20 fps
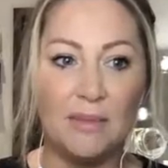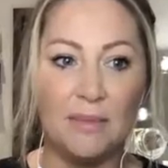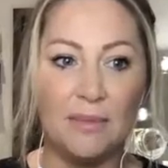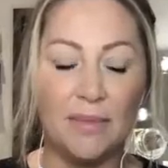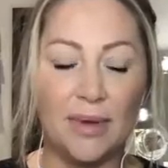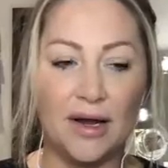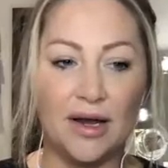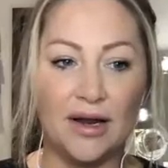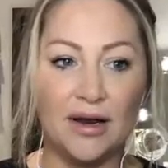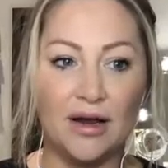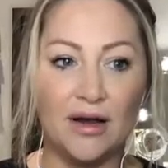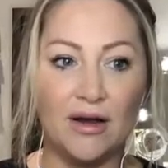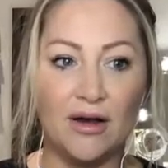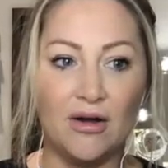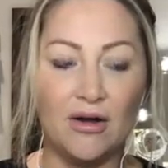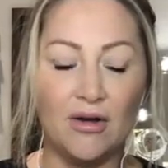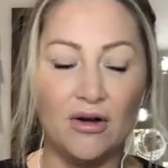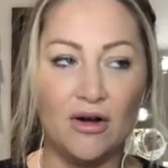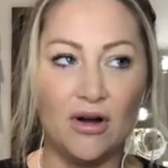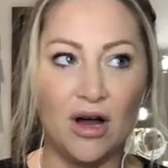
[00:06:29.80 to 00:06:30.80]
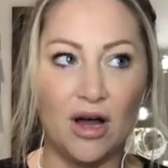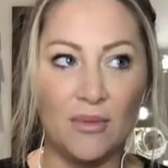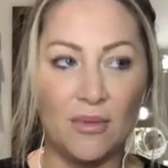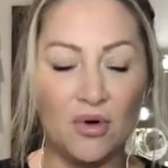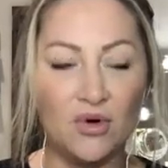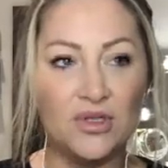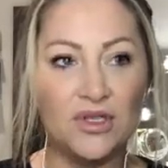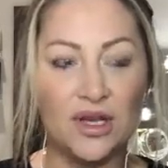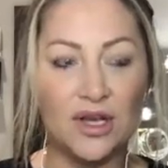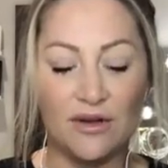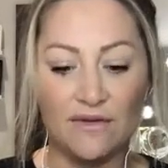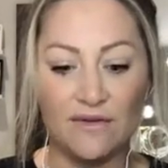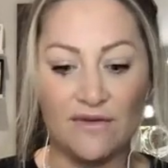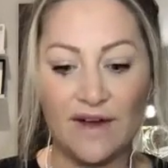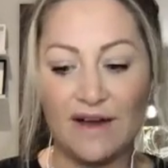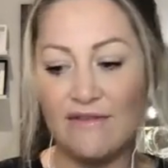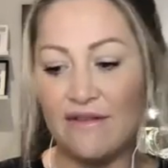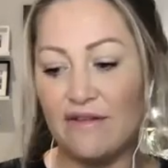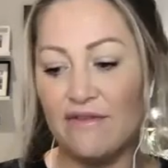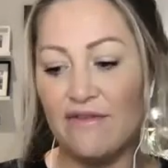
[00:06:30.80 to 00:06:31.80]
But I'm also
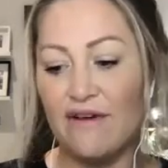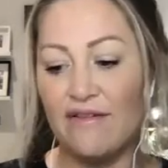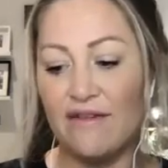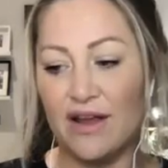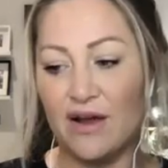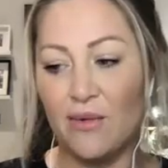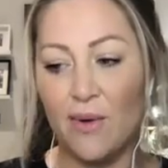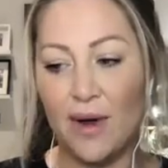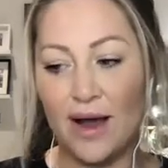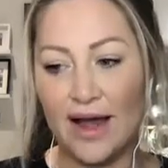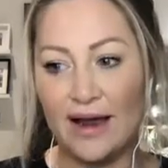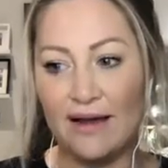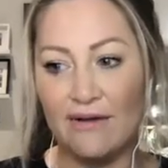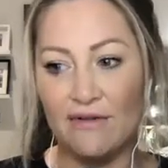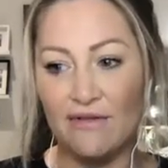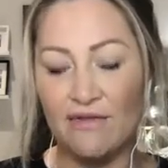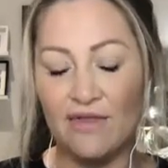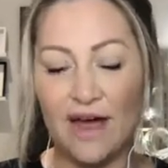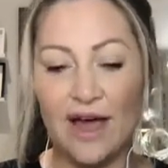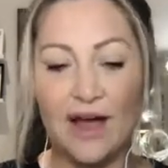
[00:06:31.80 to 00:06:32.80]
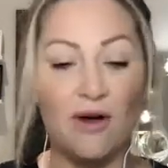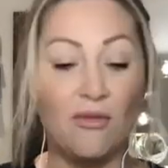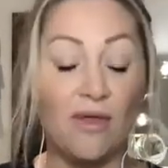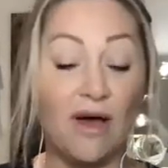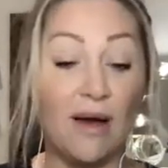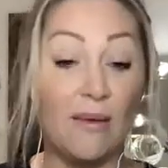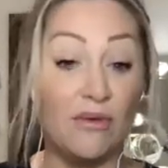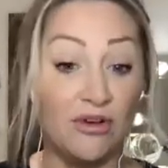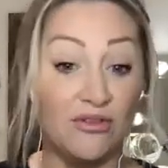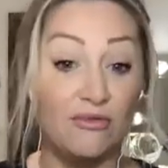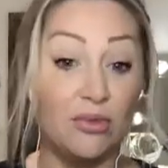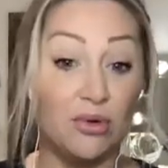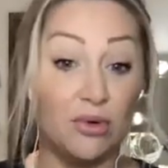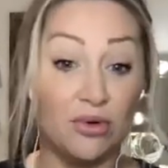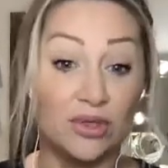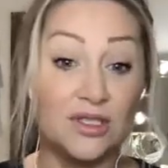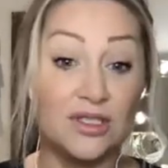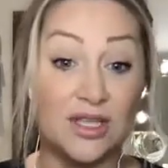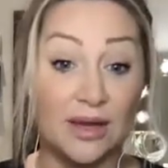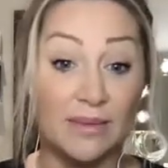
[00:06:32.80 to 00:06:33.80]
very, very aware of the help that would have
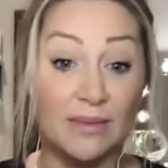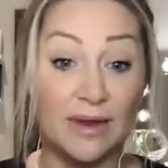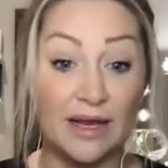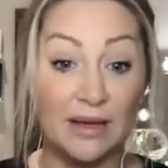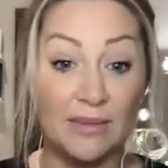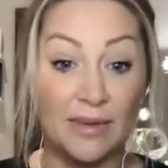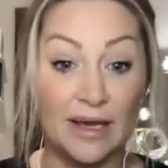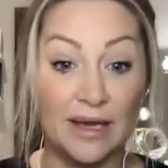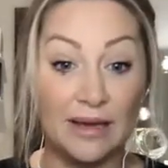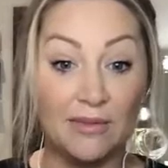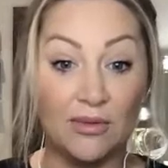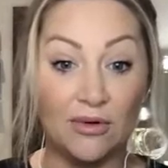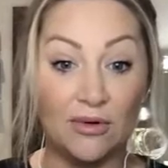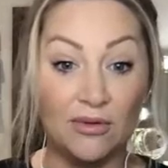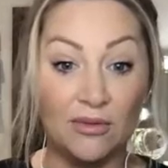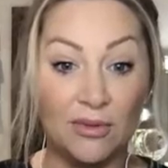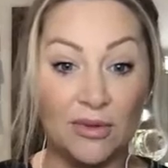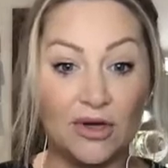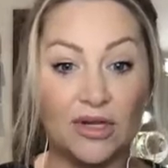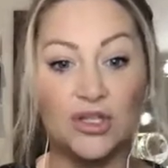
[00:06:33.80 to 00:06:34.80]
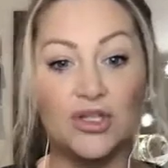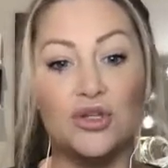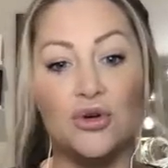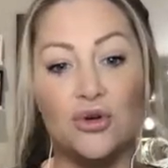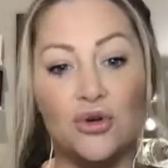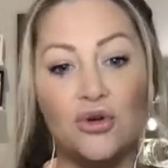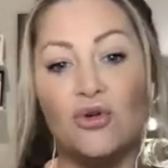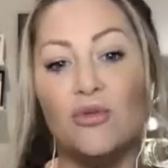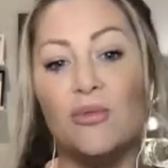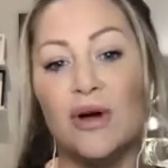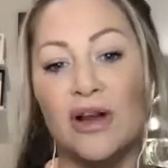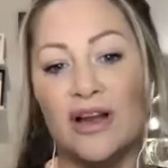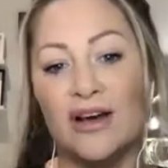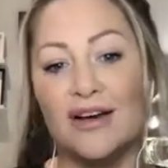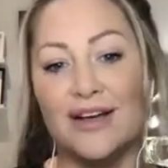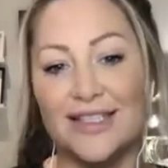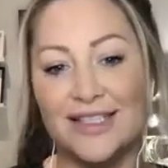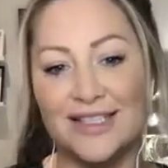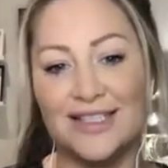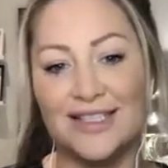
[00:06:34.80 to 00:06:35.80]
brought to so many people, because you
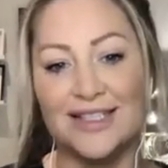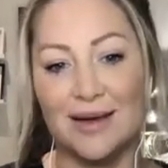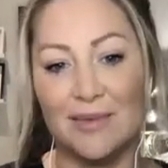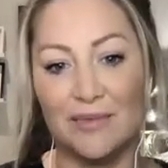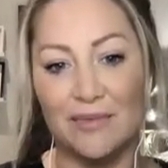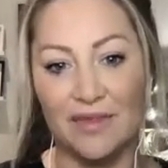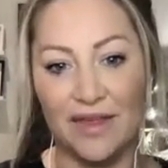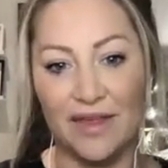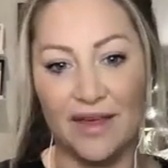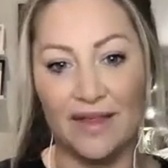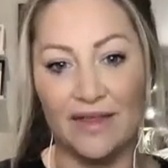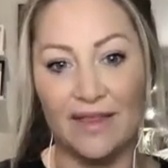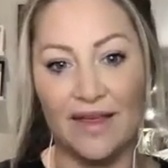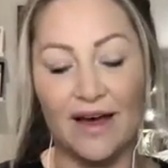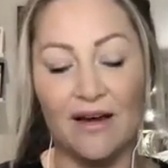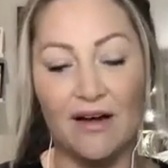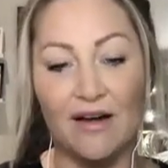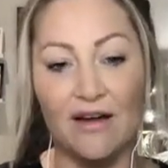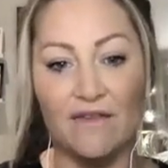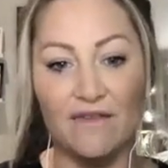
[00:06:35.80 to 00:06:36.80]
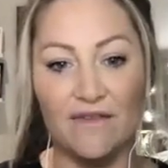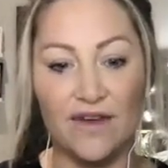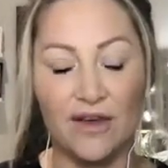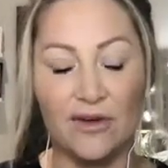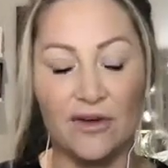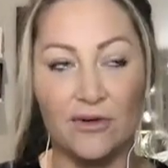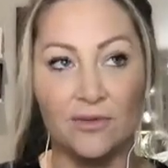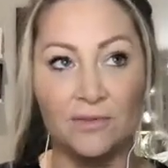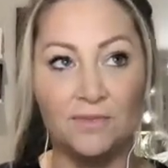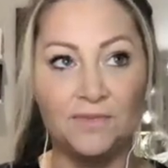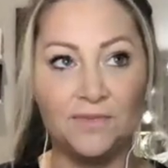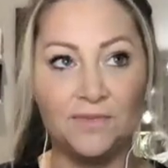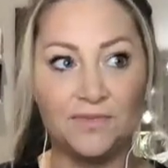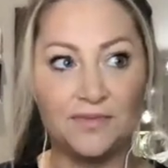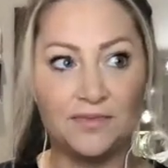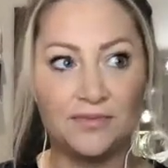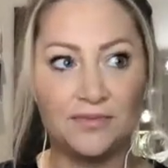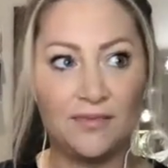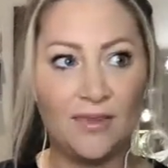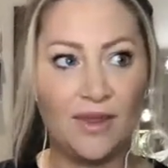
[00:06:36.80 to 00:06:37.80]
normalized something that I feel
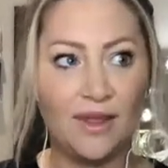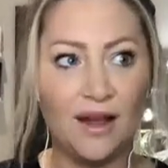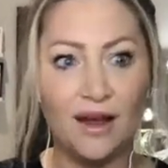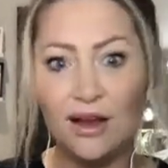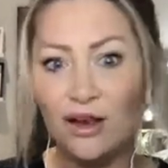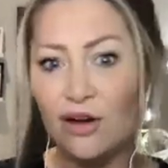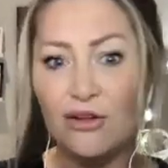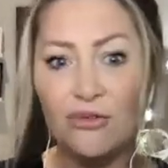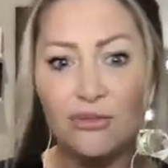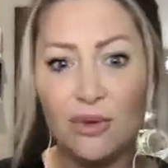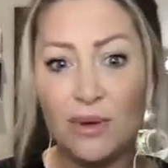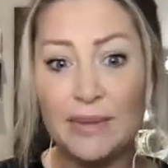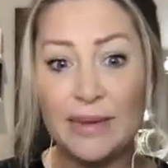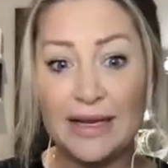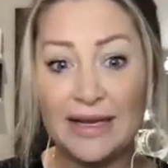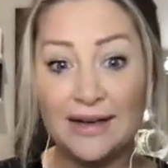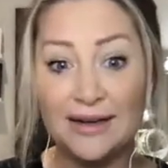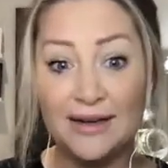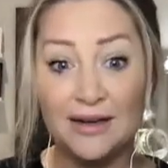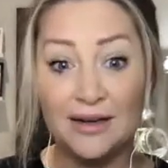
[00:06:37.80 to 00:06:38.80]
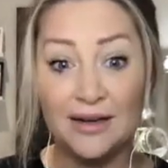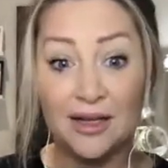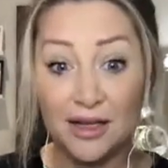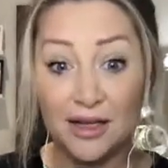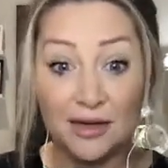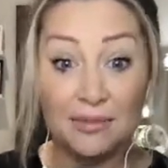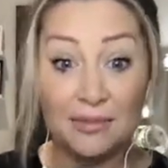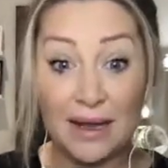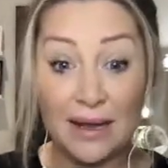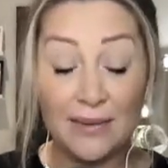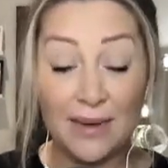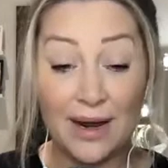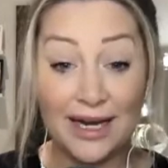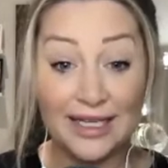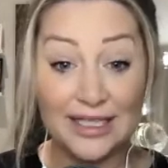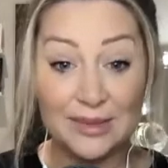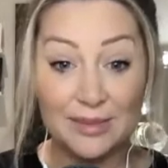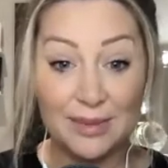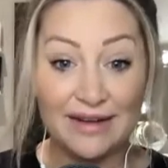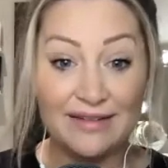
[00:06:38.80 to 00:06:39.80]
a lot of women may well
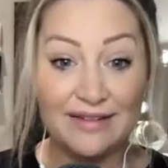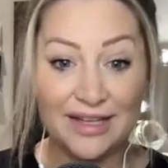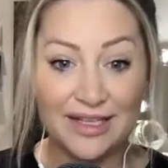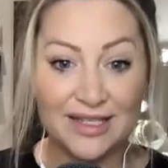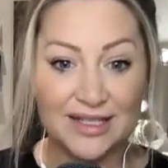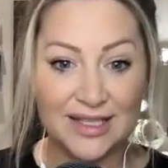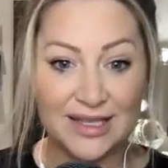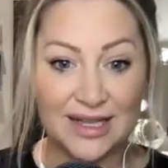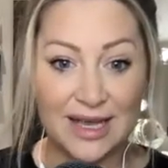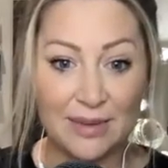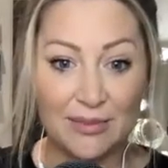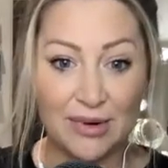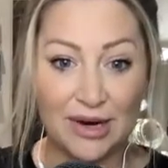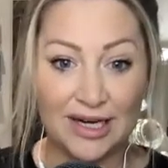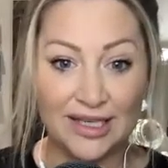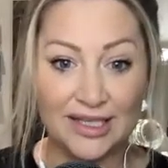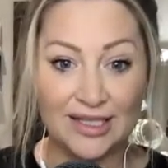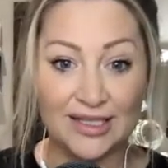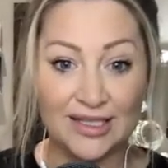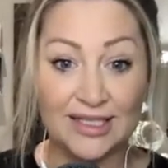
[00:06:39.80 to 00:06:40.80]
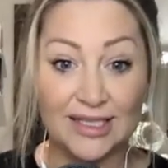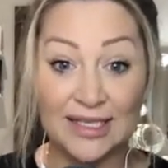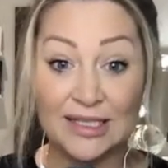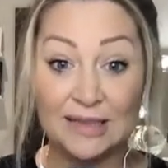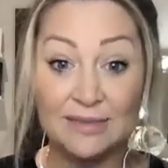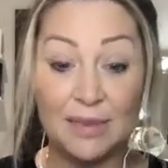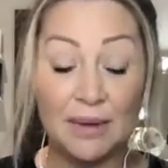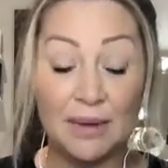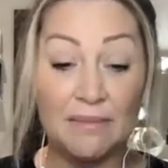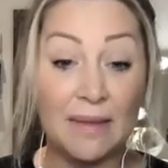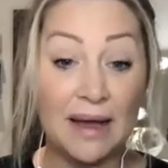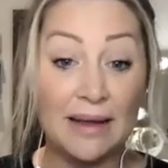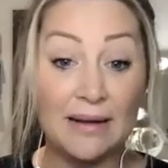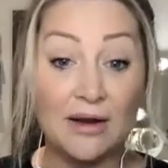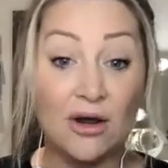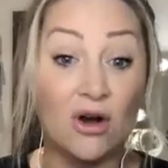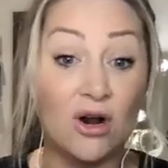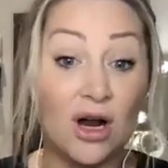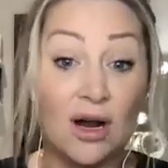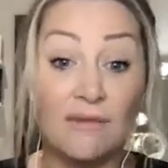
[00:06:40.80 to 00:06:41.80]
experience in their pregnancies, but may
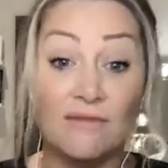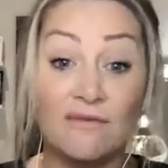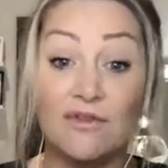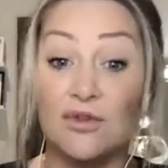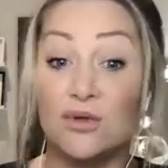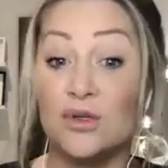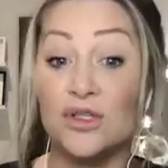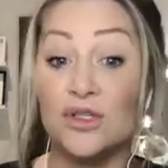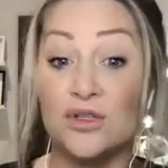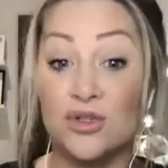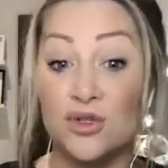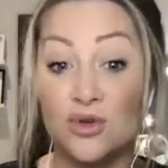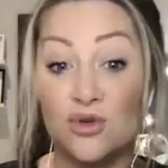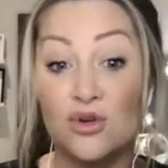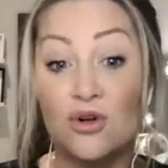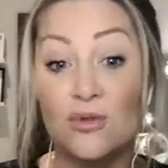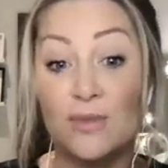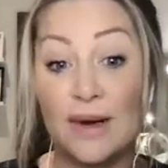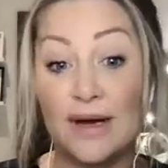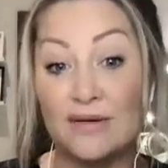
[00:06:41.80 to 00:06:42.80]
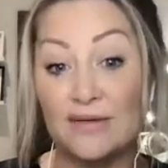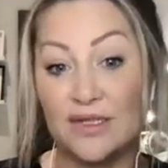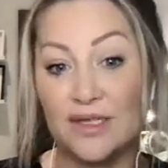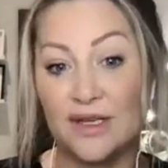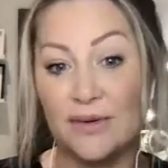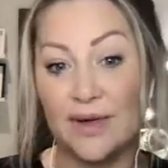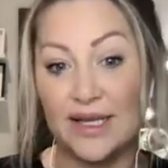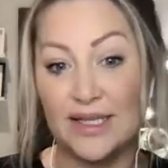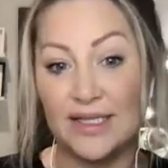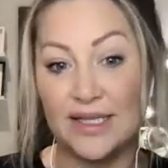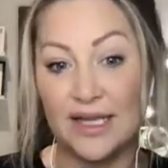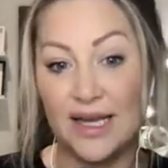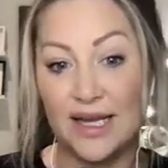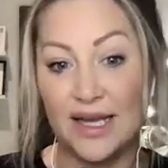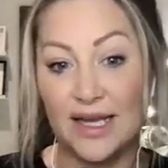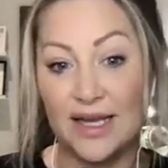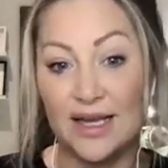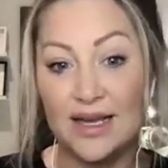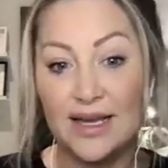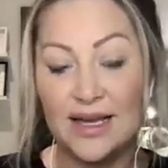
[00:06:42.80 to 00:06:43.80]
not come forward and talk about so
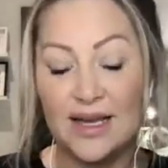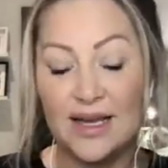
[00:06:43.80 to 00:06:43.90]
easily.